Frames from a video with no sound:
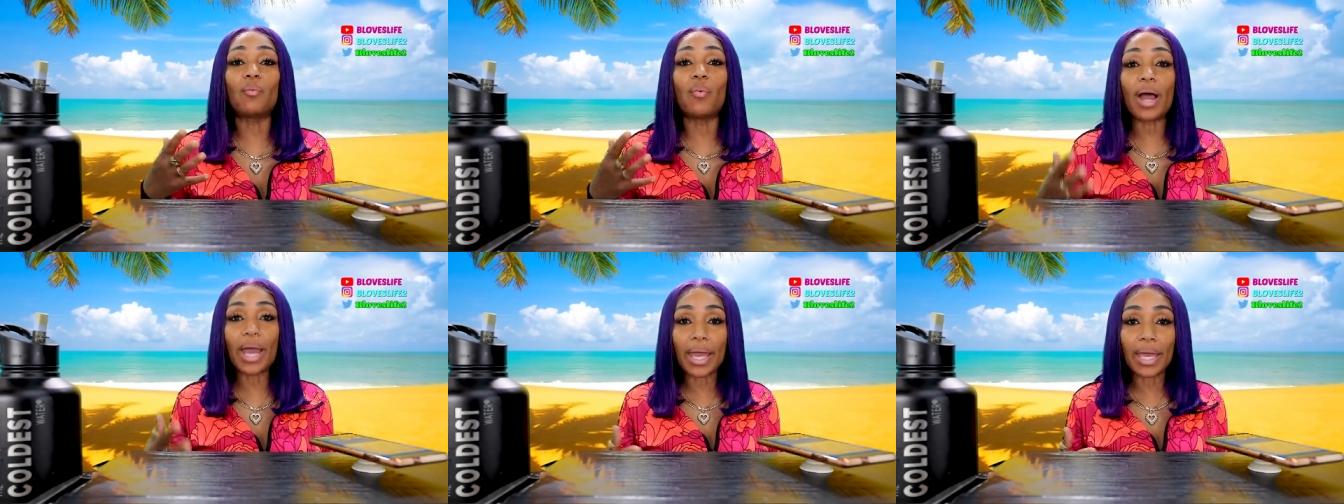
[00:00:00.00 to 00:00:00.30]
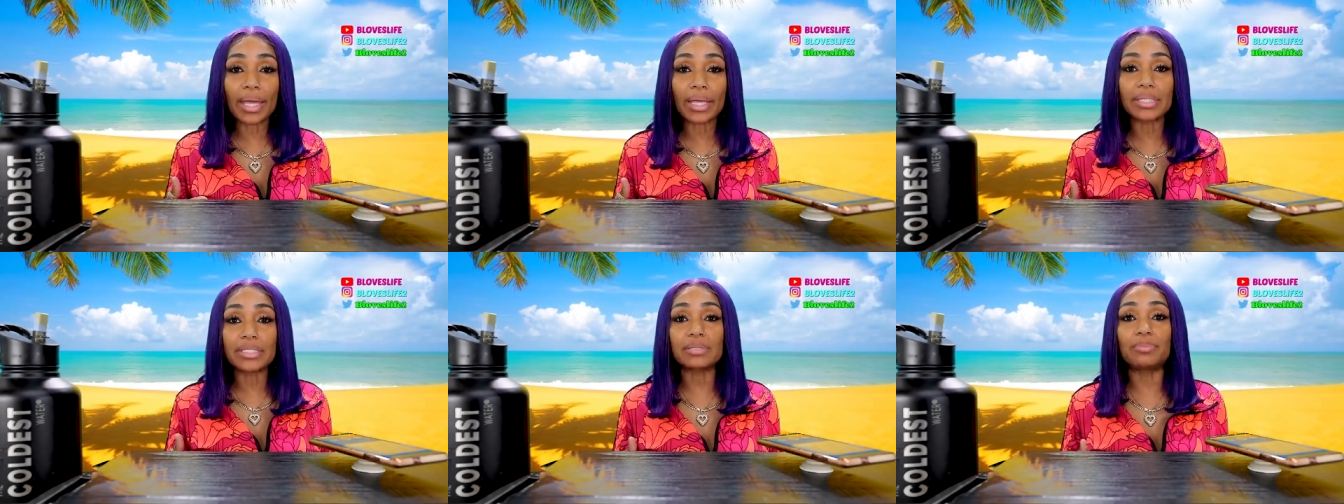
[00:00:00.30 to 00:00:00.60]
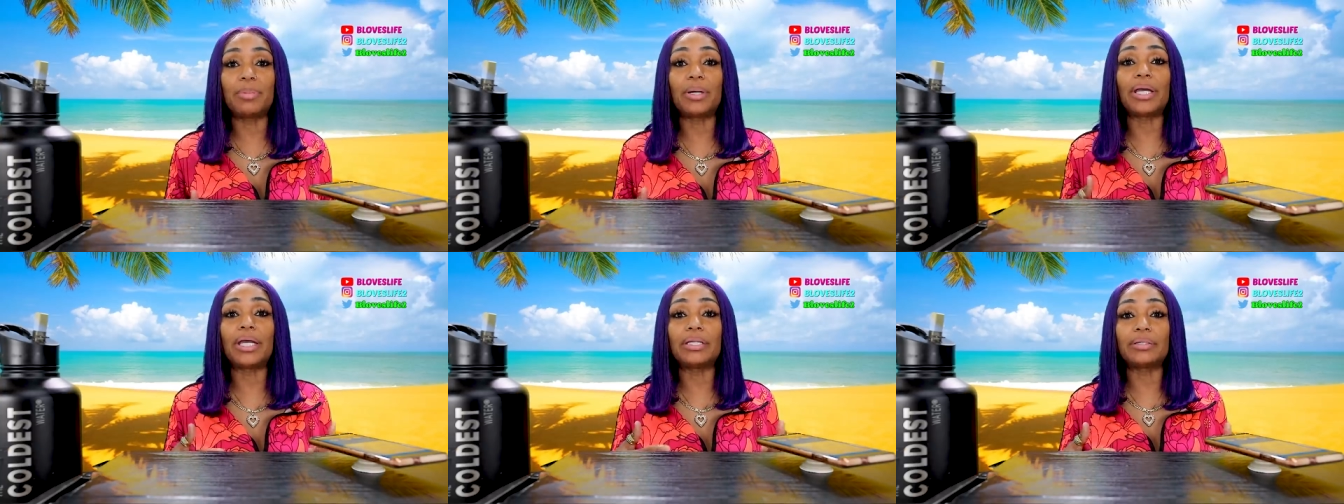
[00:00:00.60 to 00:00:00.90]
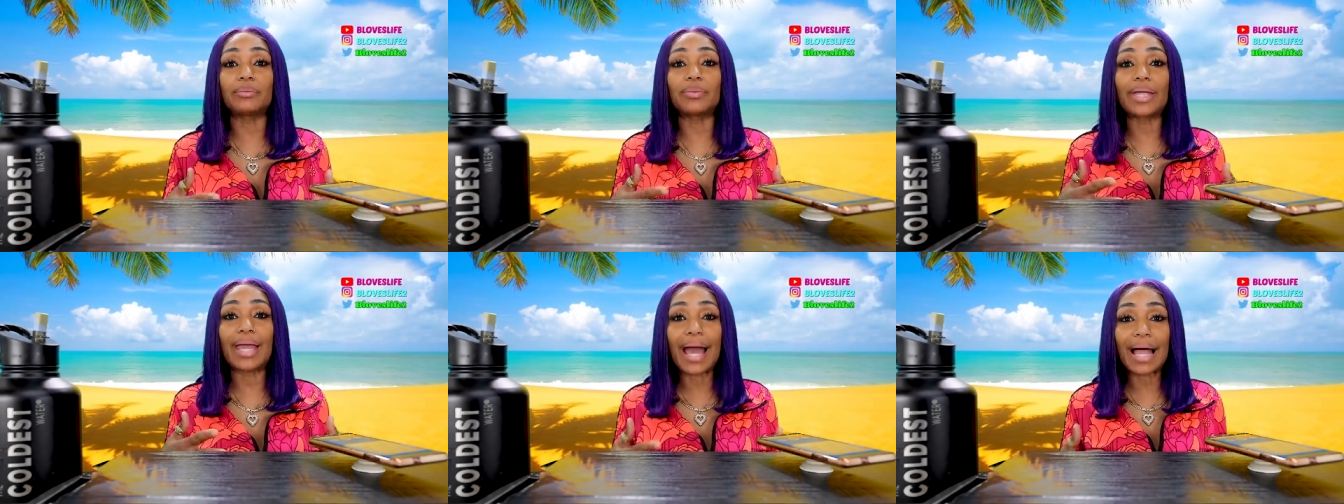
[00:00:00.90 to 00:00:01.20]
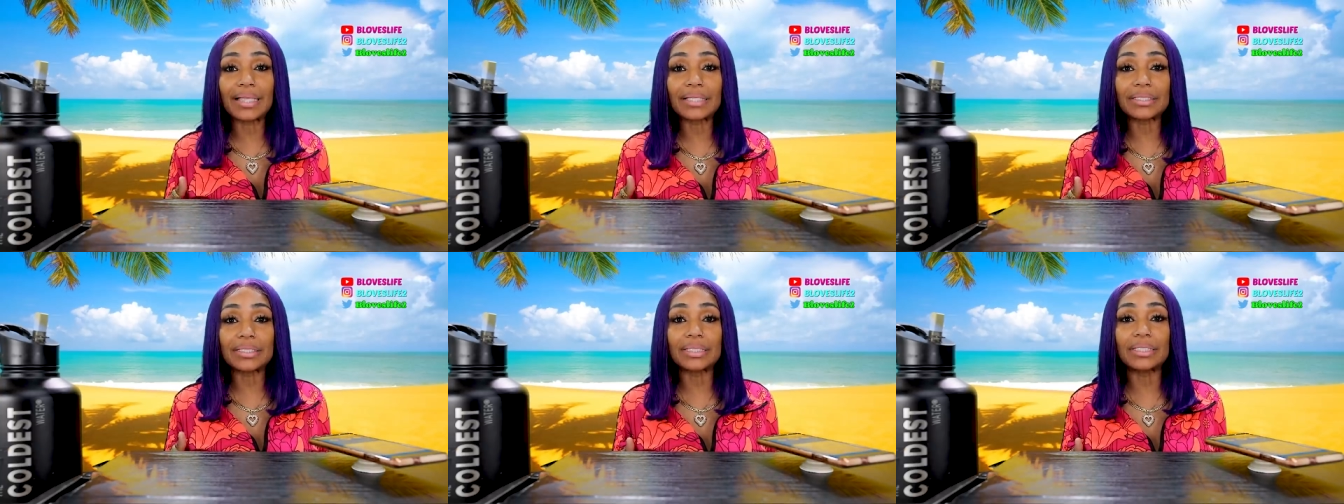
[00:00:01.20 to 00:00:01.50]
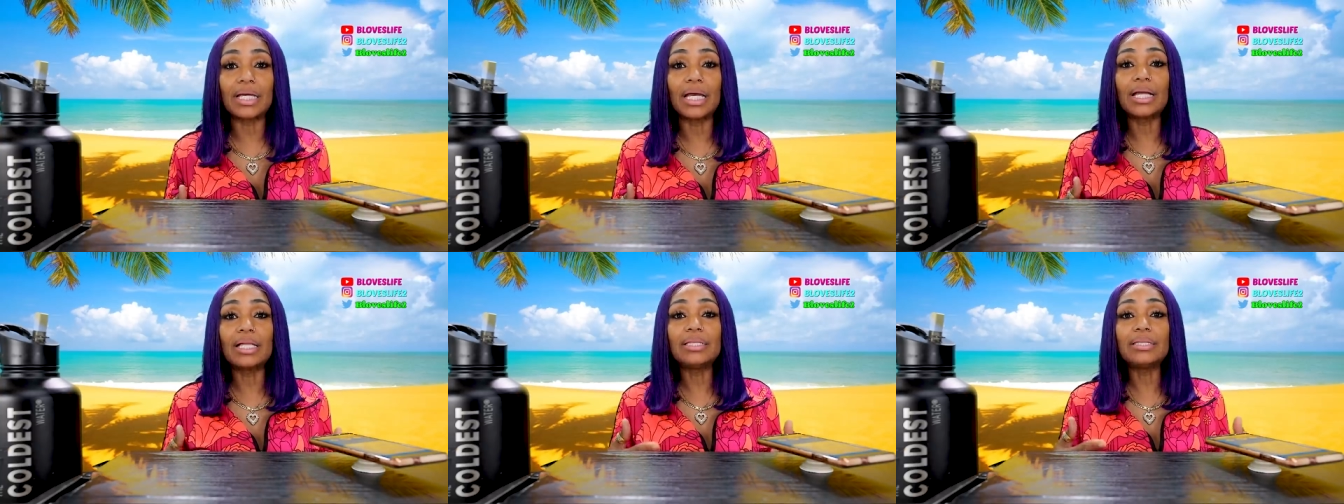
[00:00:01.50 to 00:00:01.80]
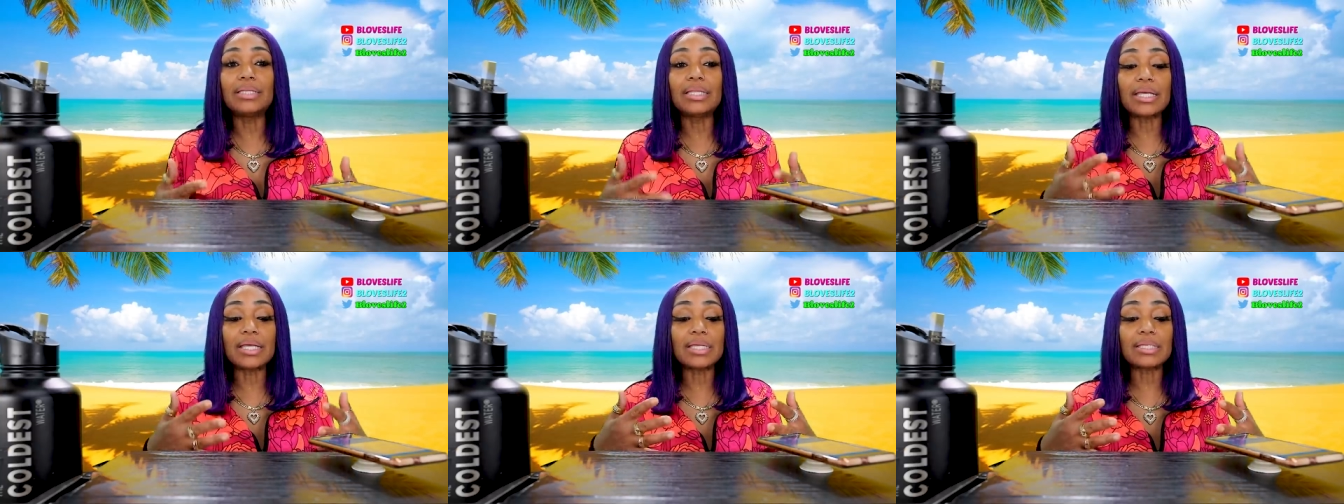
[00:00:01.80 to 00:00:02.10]
ways but in reality
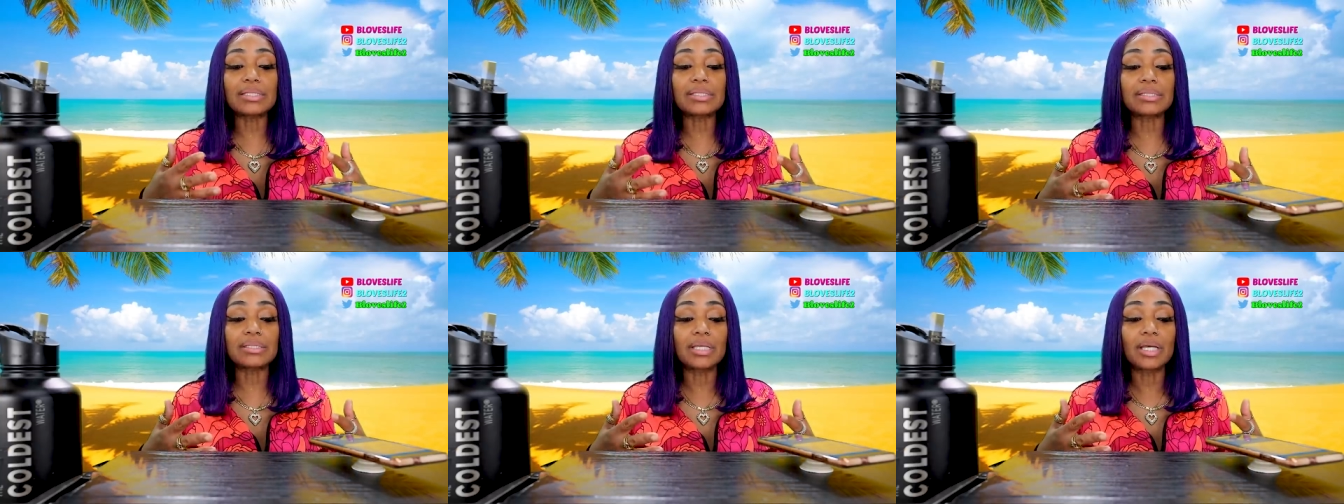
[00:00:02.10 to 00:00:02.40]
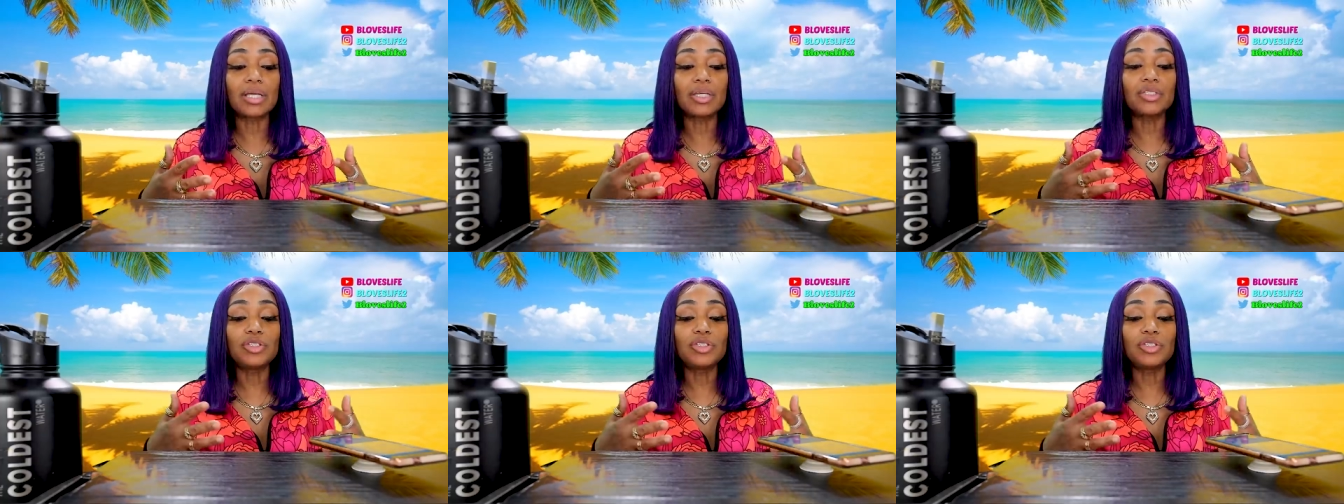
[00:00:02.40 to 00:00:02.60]
this